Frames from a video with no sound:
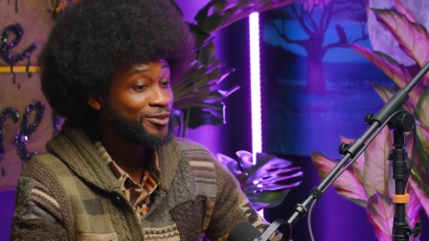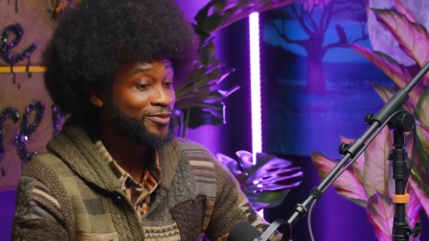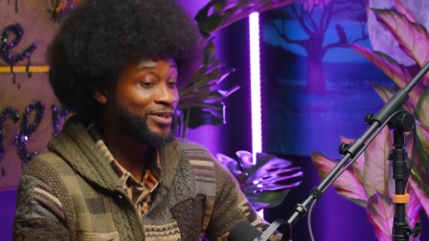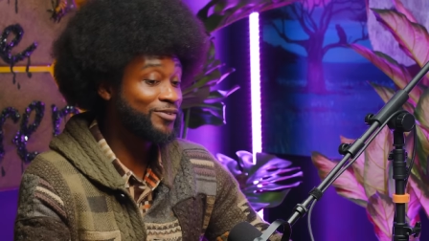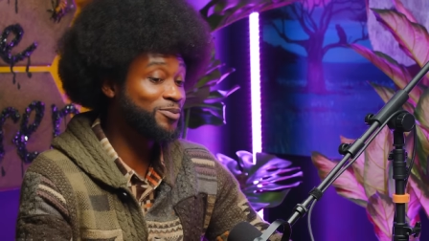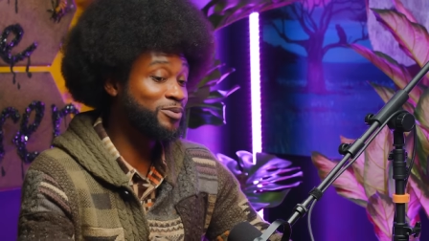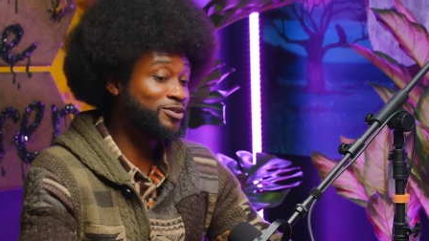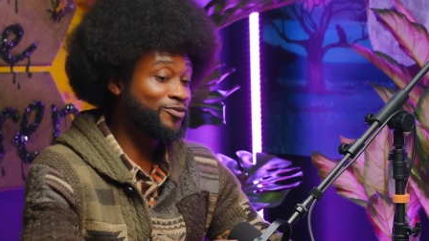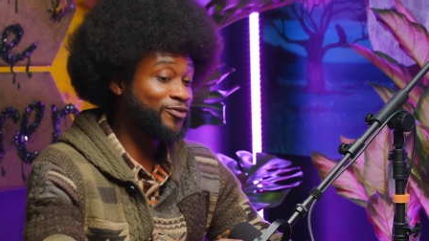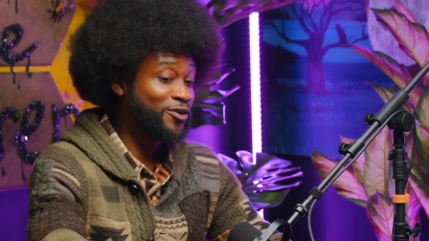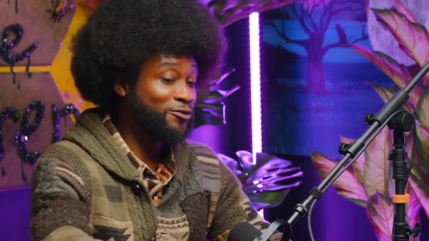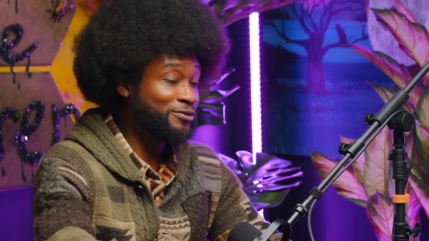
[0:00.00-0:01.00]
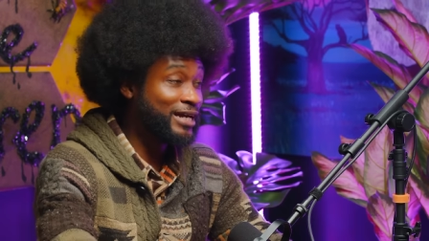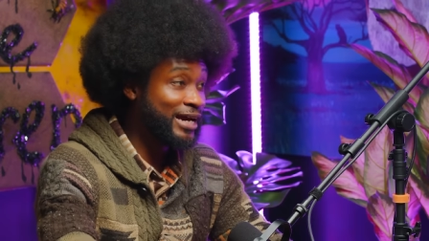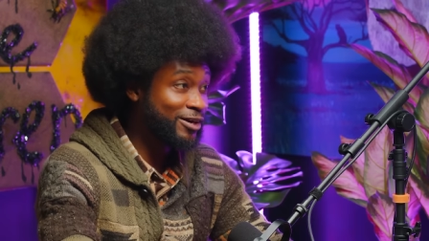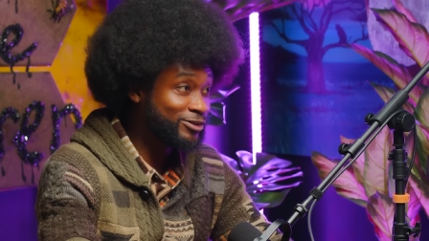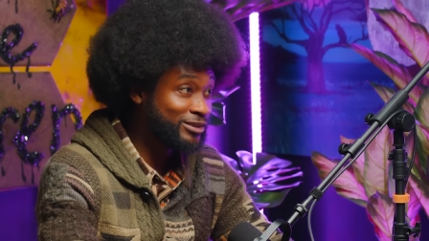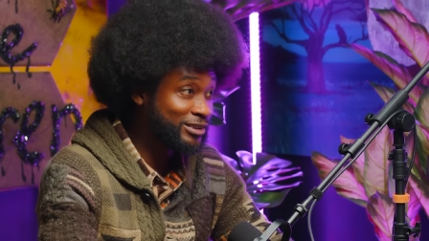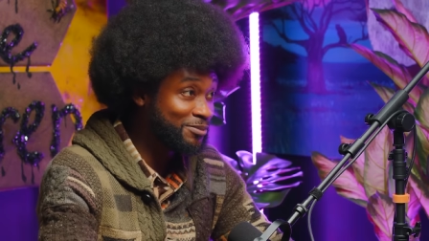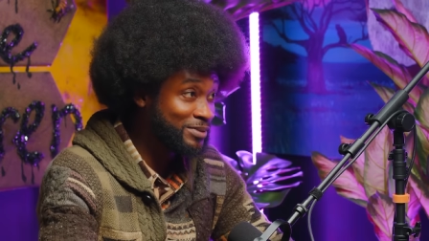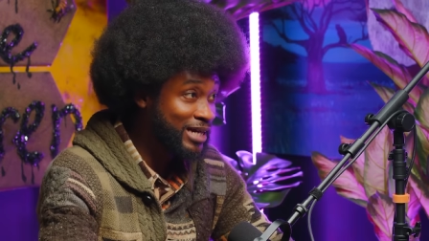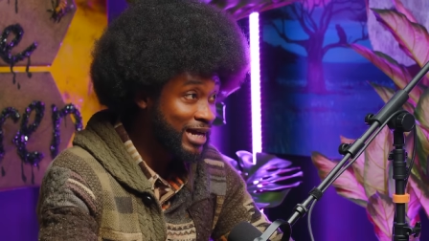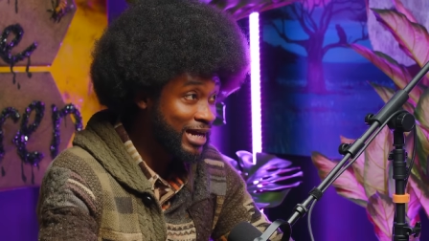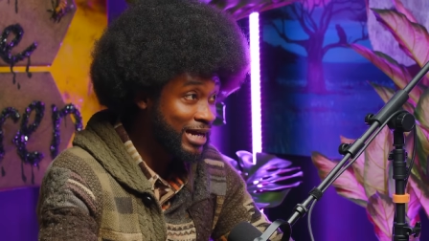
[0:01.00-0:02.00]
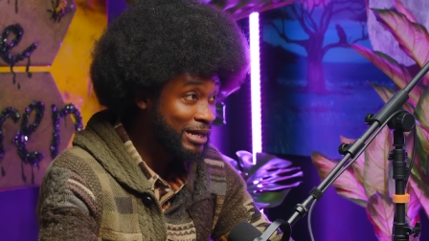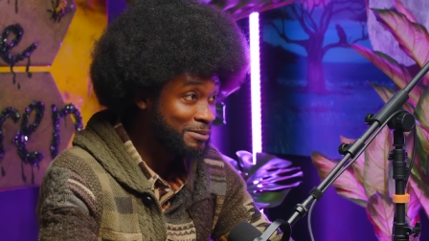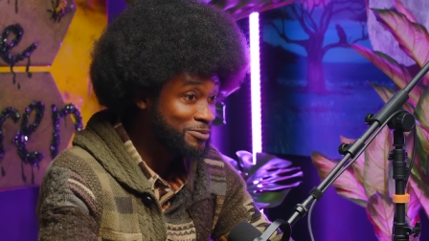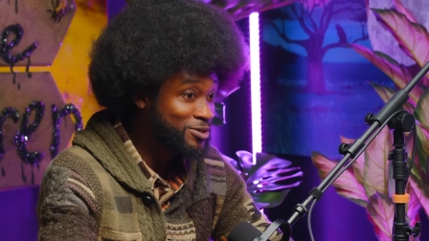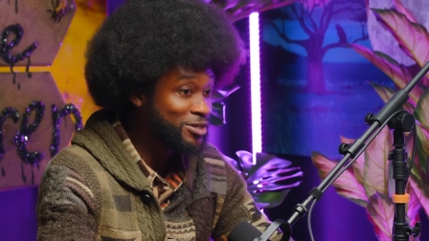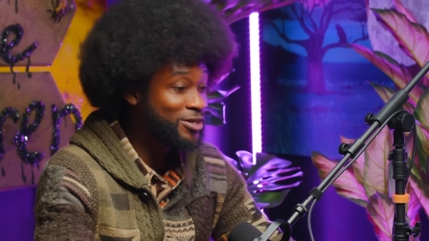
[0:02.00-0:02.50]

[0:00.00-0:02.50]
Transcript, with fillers: We have to put the phone down sometimes.